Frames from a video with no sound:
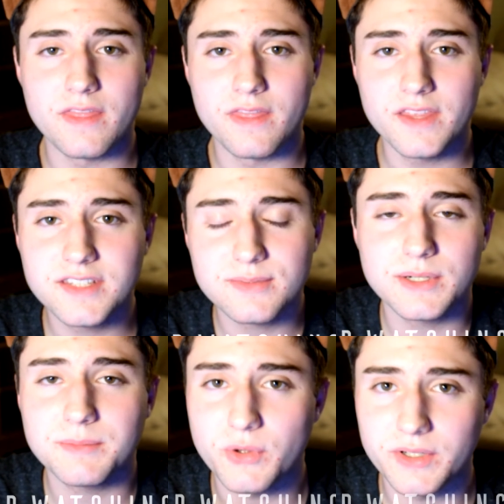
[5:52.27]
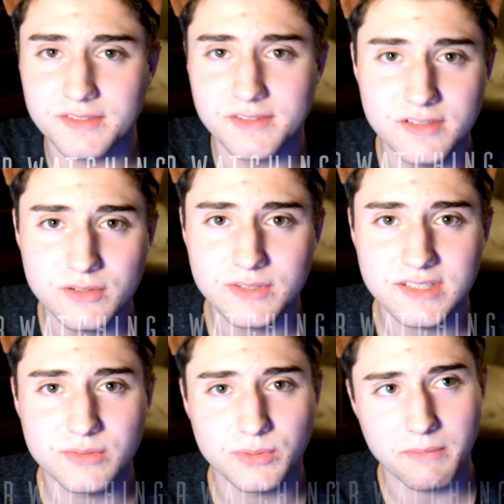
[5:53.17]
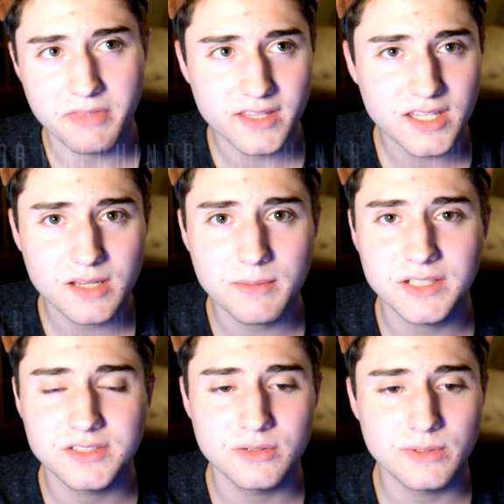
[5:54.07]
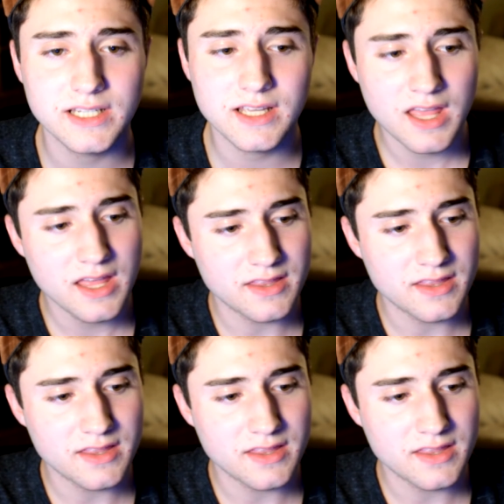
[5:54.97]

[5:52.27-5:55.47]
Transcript: this is what I'm going to do, this is what I'm thinking about doing,